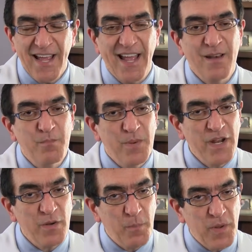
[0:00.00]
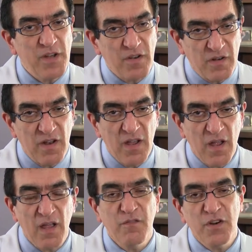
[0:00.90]
and be repeated
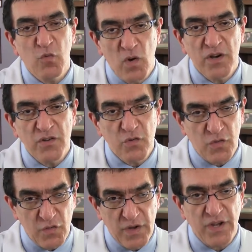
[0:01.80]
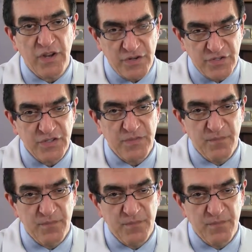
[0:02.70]
every 1 to 3 years.